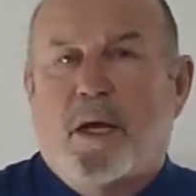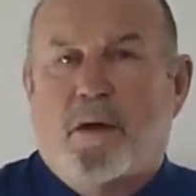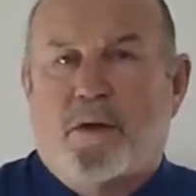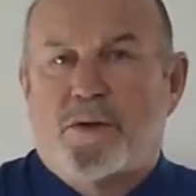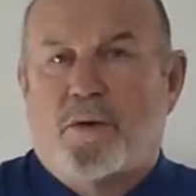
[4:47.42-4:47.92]

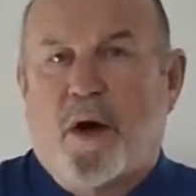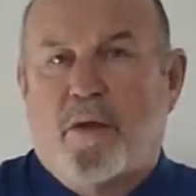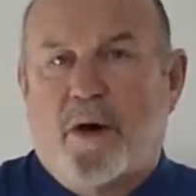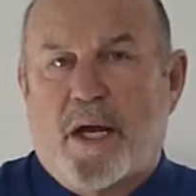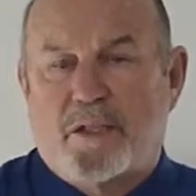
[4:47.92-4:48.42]
and also
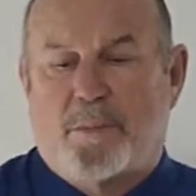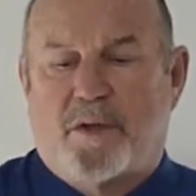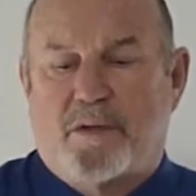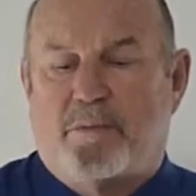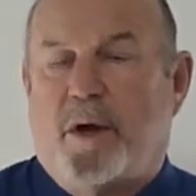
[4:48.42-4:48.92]
other aspects
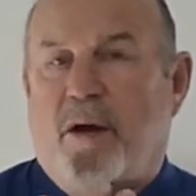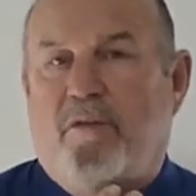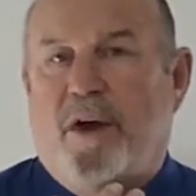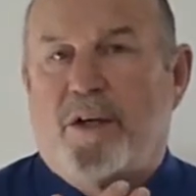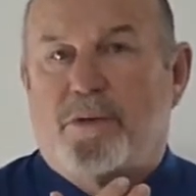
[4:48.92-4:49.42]
aspects of
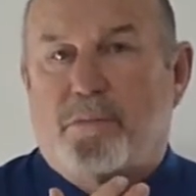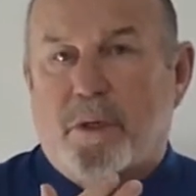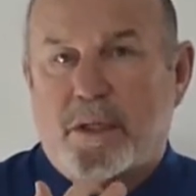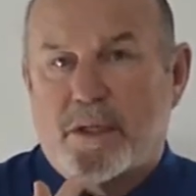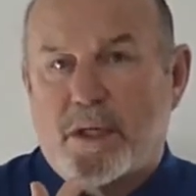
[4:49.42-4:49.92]
myofascial
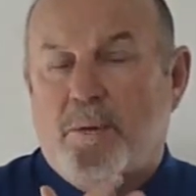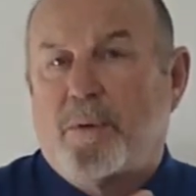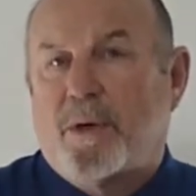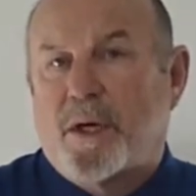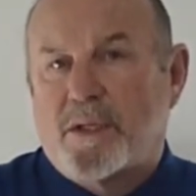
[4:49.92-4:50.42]
release and
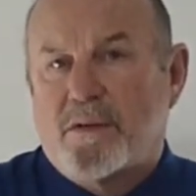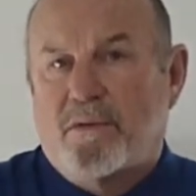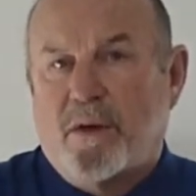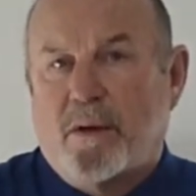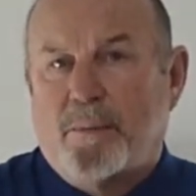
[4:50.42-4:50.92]
percussive
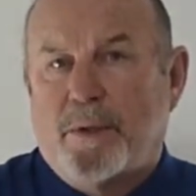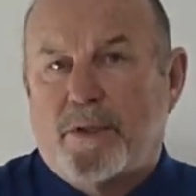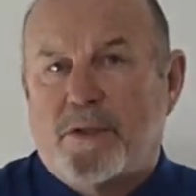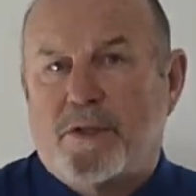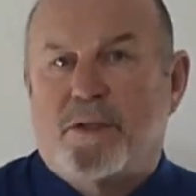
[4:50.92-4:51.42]
therapy,
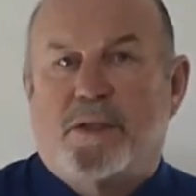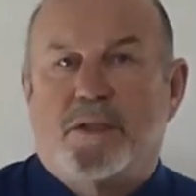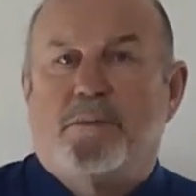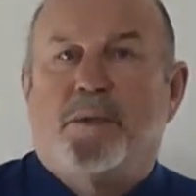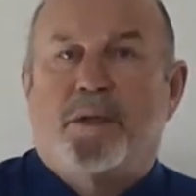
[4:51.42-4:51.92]
essentially.
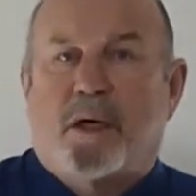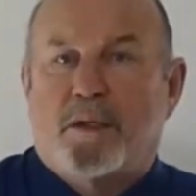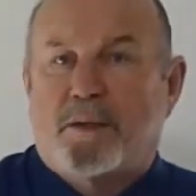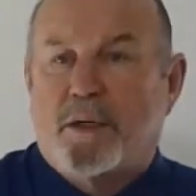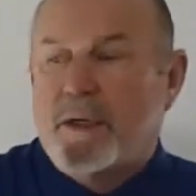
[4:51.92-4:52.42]
This has been
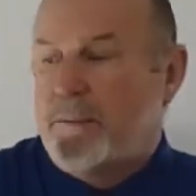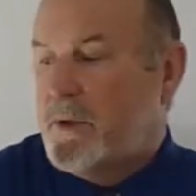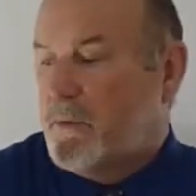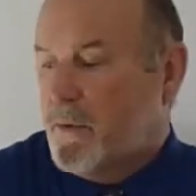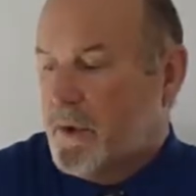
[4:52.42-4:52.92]
Dr.
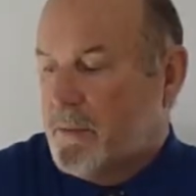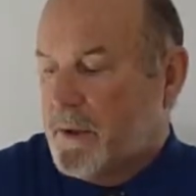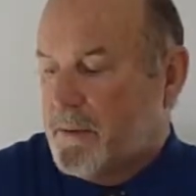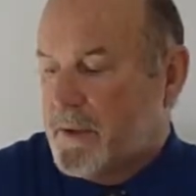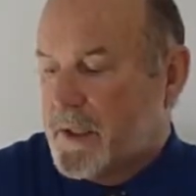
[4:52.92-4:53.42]
Inman, William
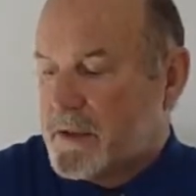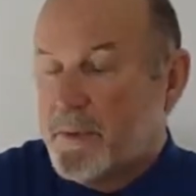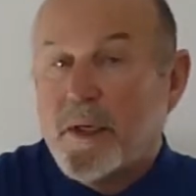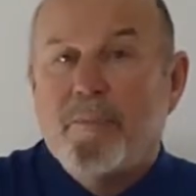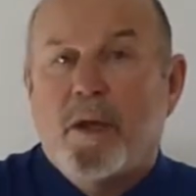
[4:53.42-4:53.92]
Inman, that's
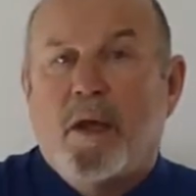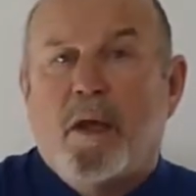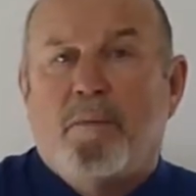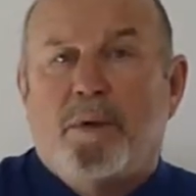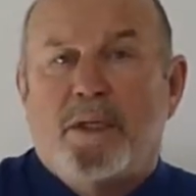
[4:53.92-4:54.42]
me.
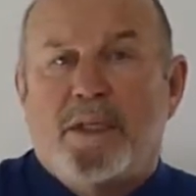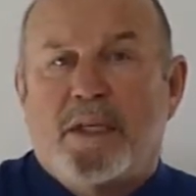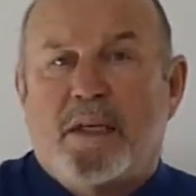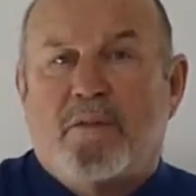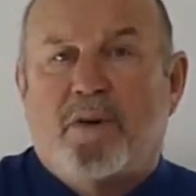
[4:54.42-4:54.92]
Please
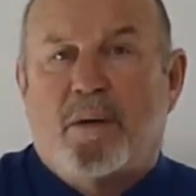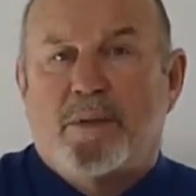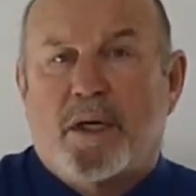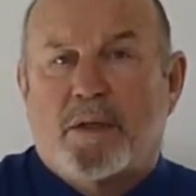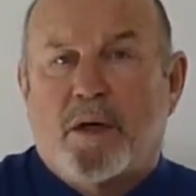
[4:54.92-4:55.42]
seek the
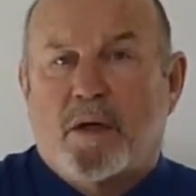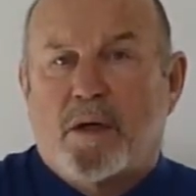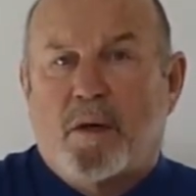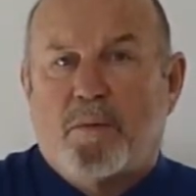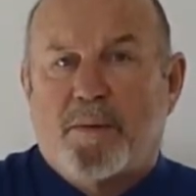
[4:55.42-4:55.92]

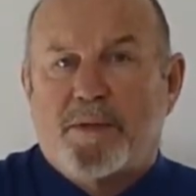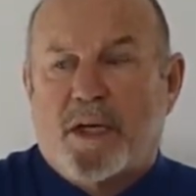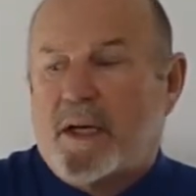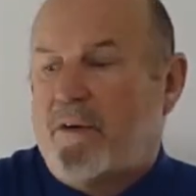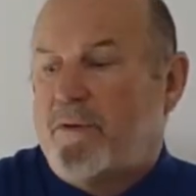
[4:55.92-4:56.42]
vomtech.com
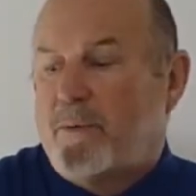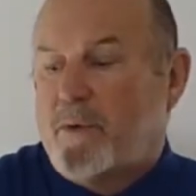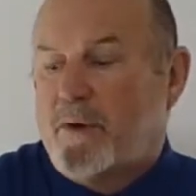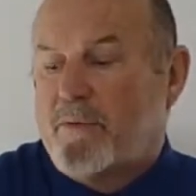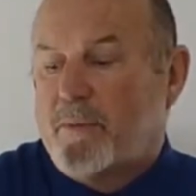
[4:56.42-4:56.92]
website out for
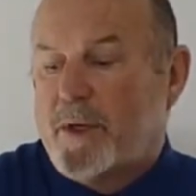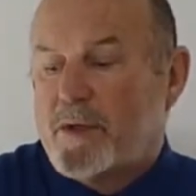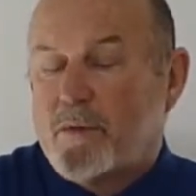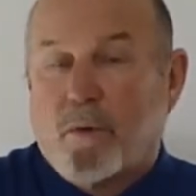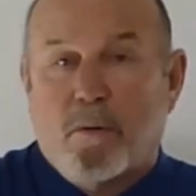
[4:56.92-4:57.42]
more
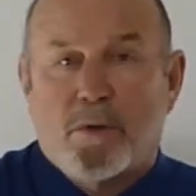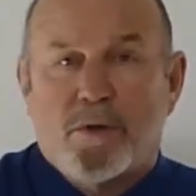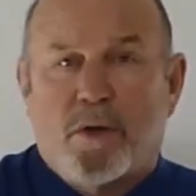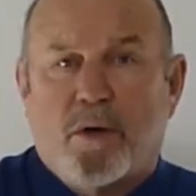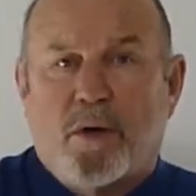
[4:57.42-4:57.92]
information where we'll
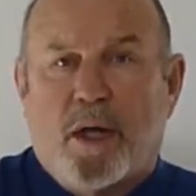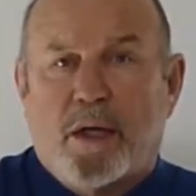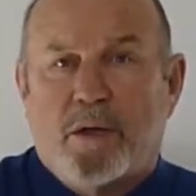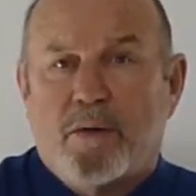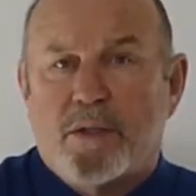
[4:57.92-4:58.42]
show you how
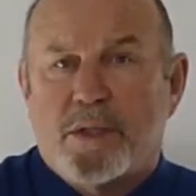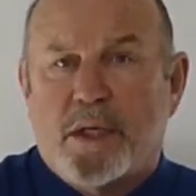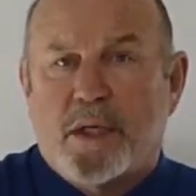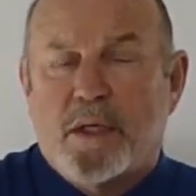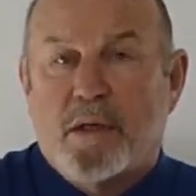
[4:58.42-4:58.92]
to do this
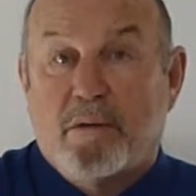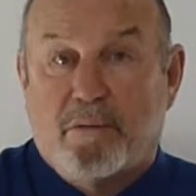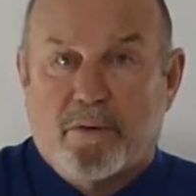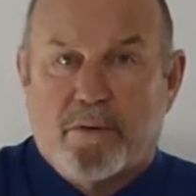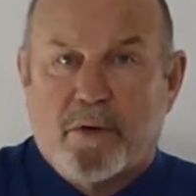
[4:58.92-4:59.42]
technique
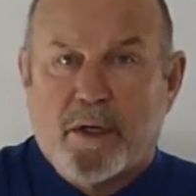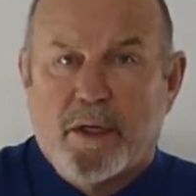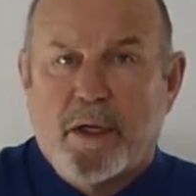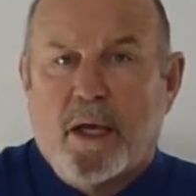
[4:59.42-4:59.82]
for free